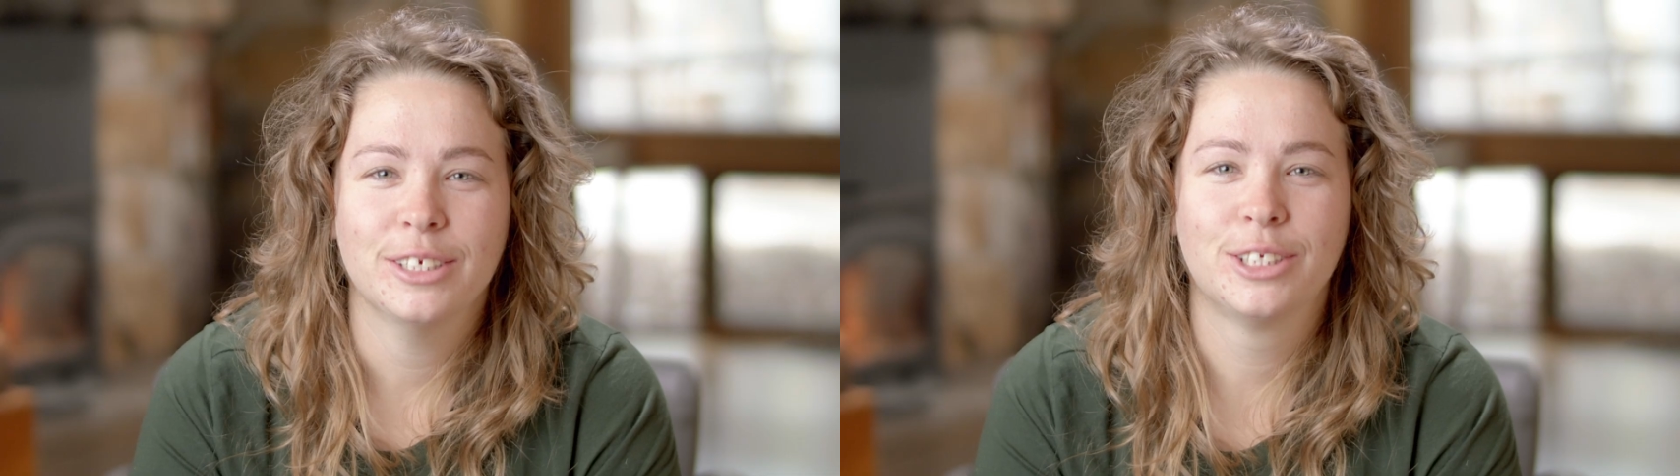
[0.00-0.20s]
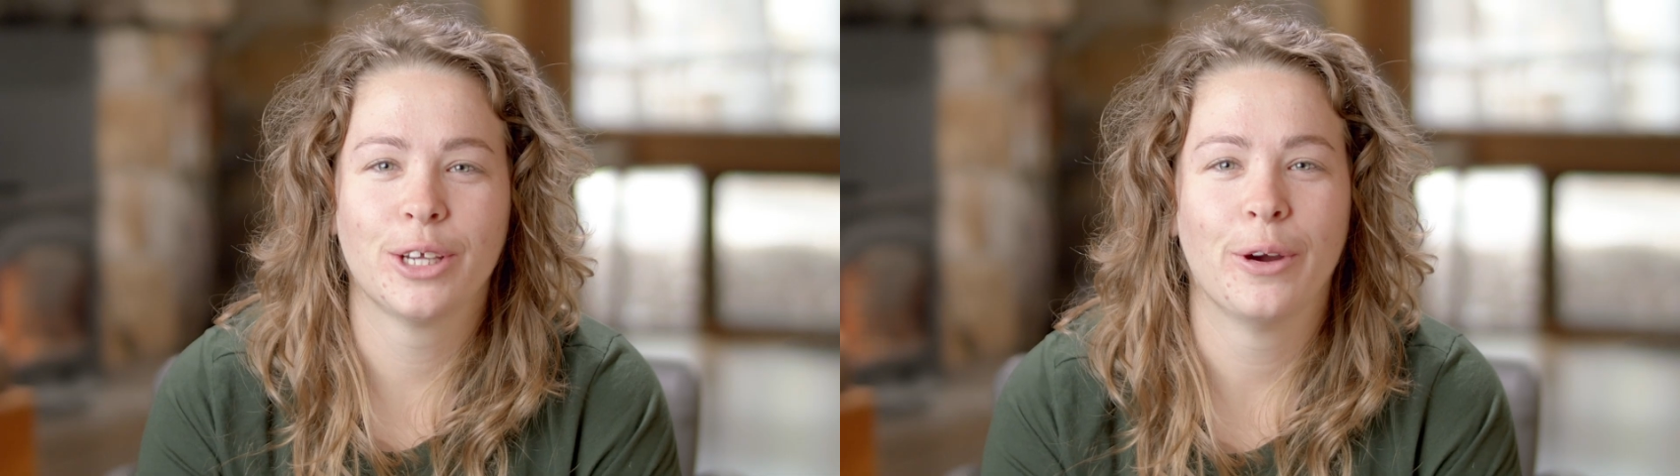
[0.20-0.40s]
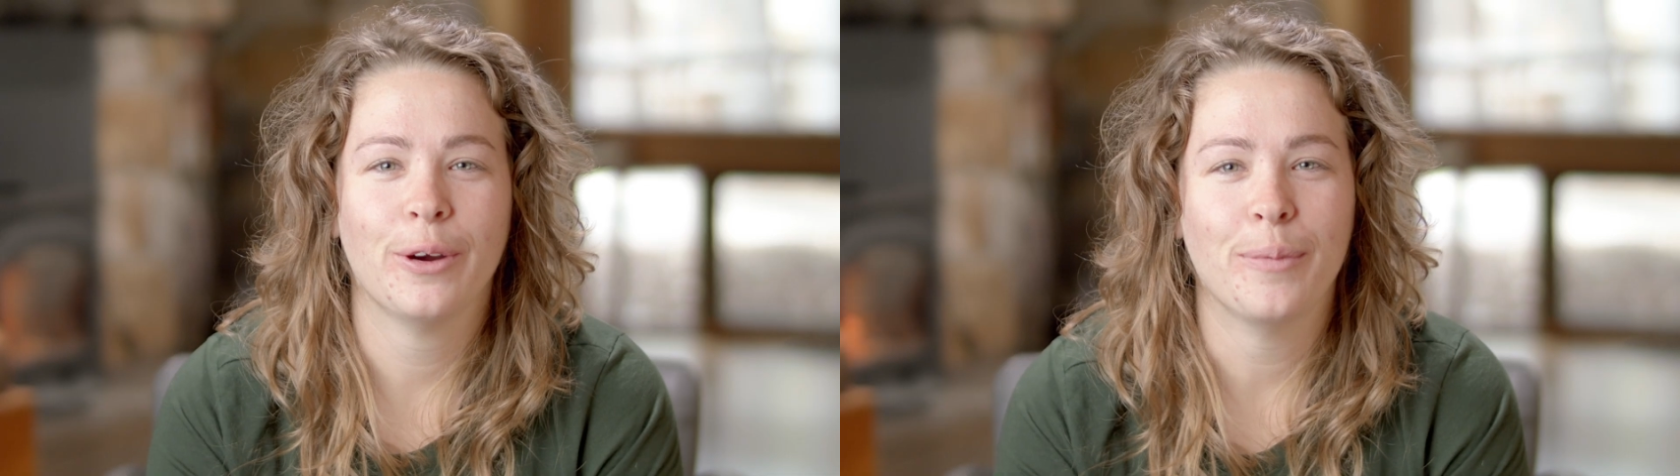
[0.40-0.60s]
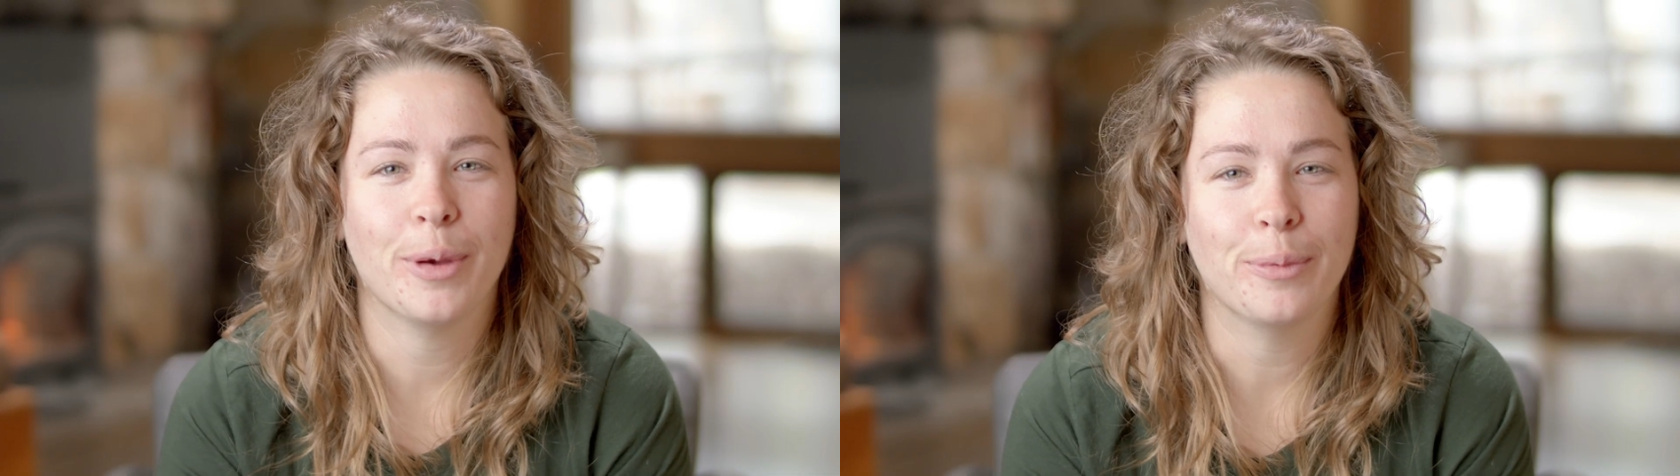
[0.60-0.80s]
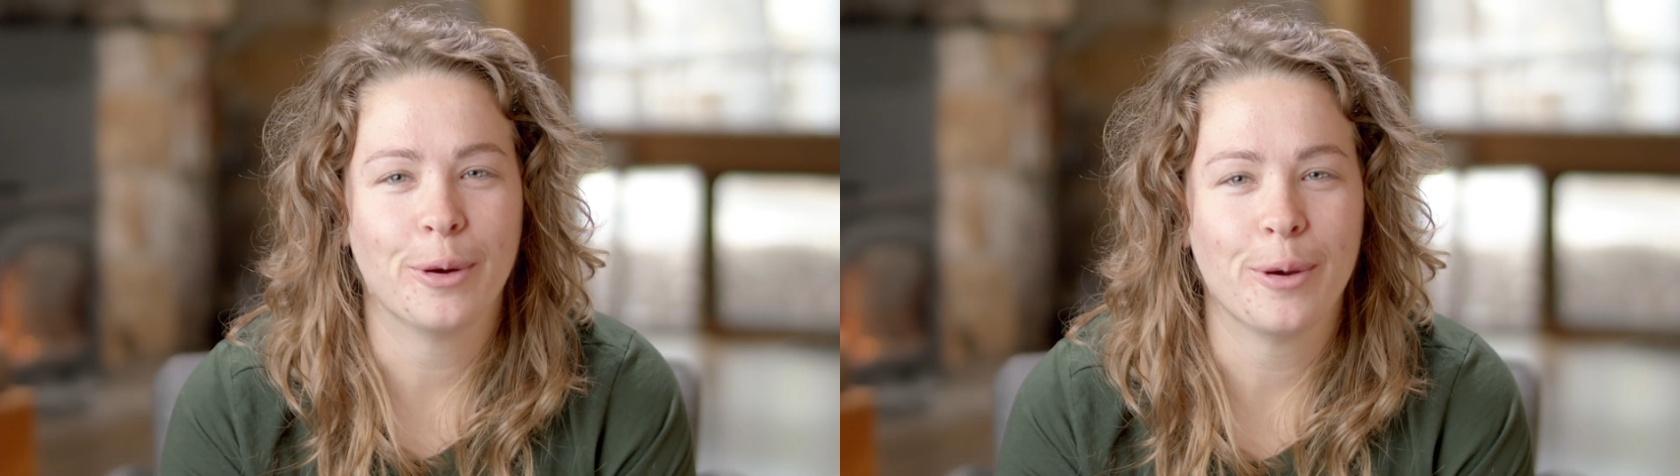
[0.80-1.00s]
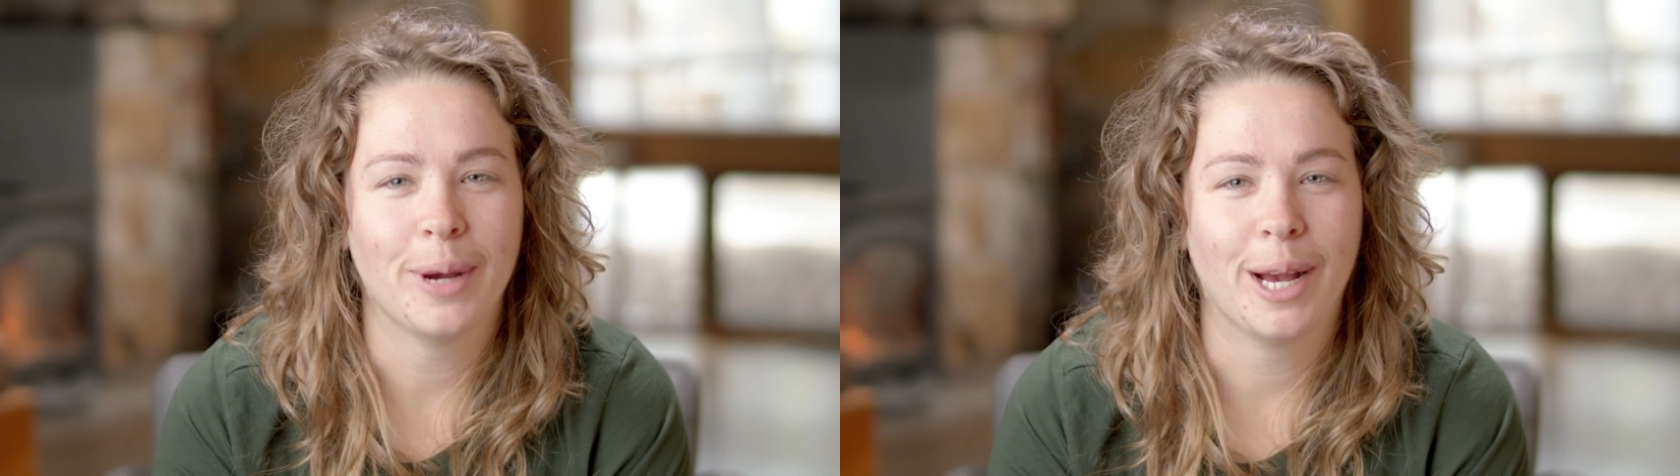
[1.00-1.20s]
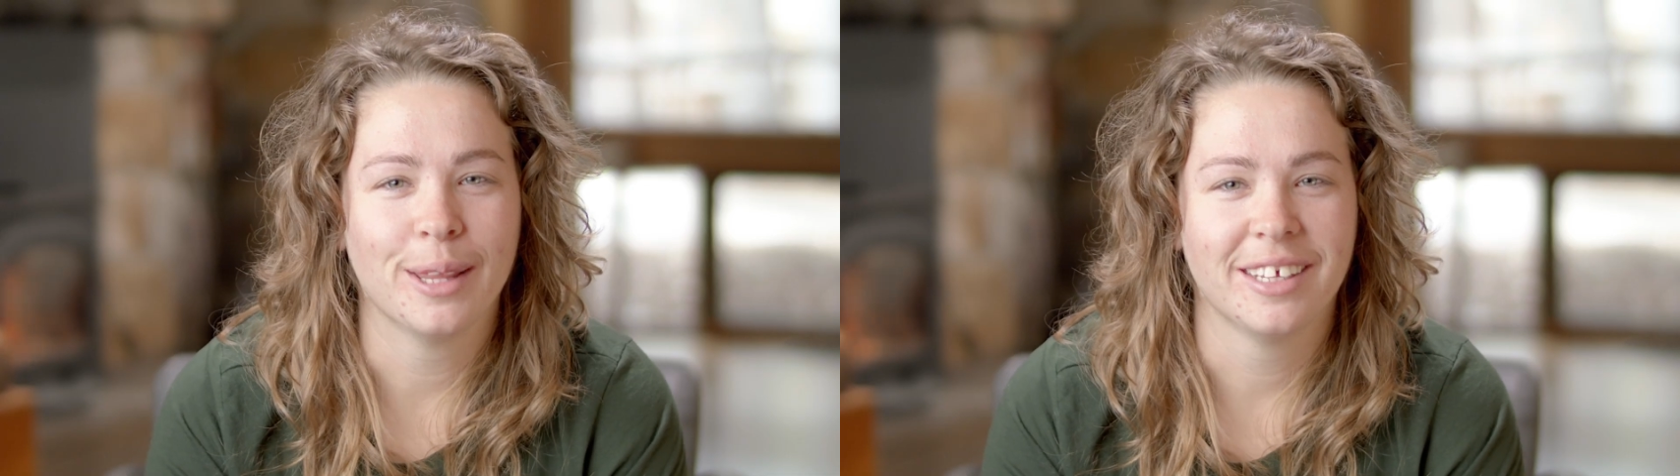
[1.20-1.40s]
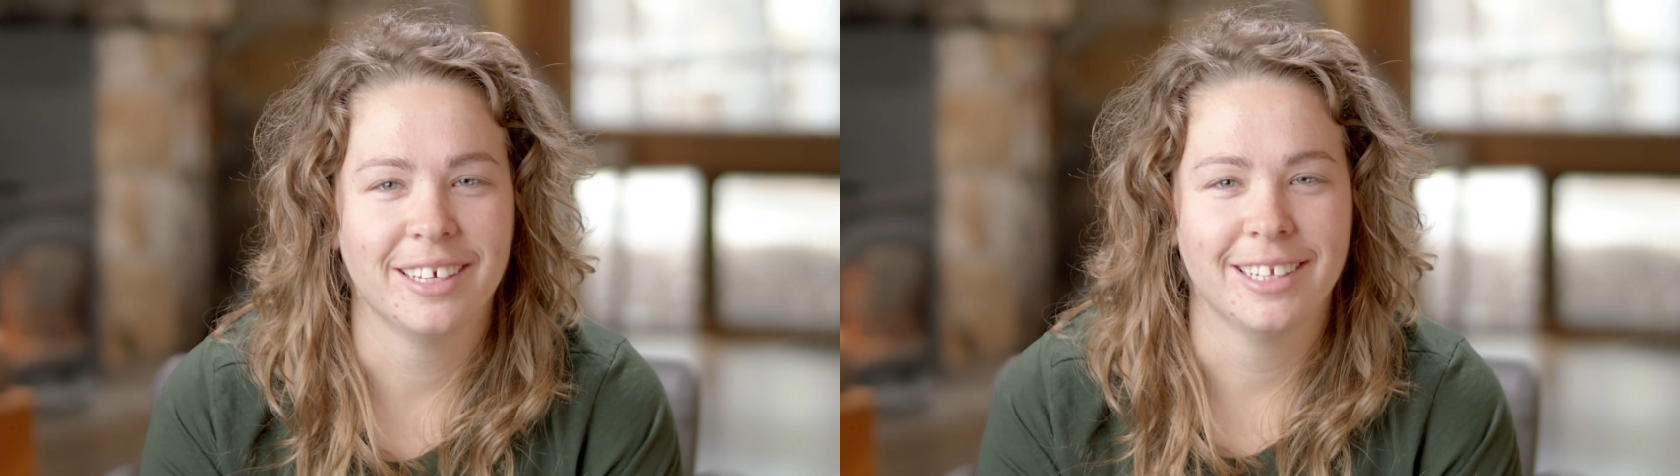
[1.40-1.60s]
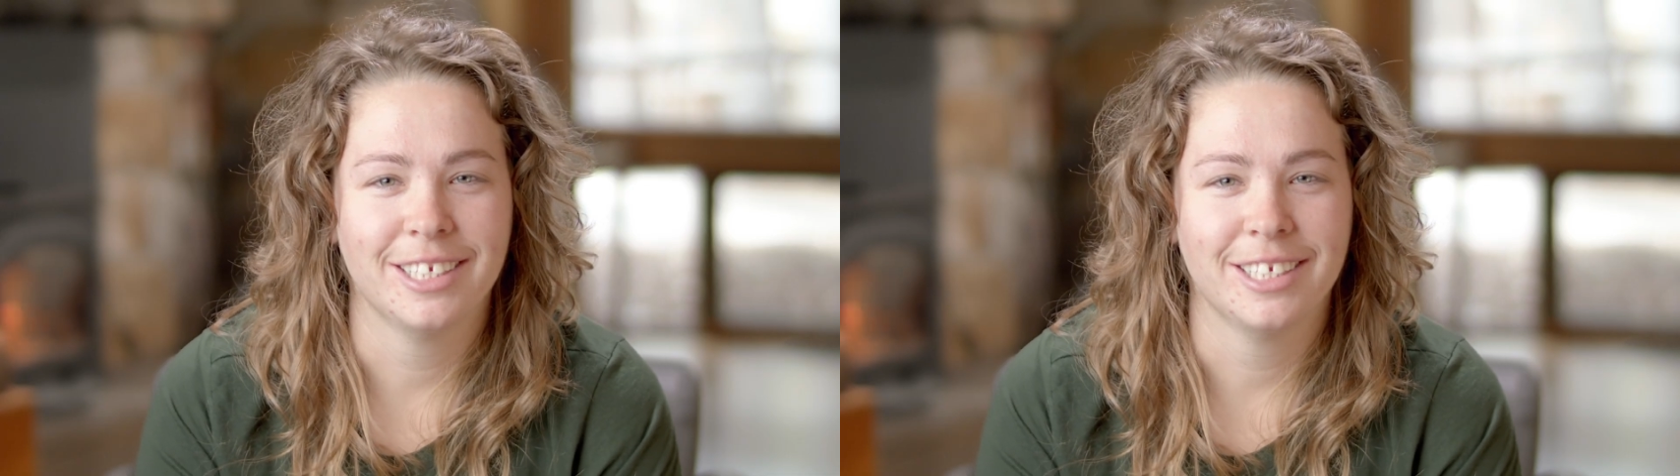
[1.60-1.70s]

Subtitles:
So a bit more about the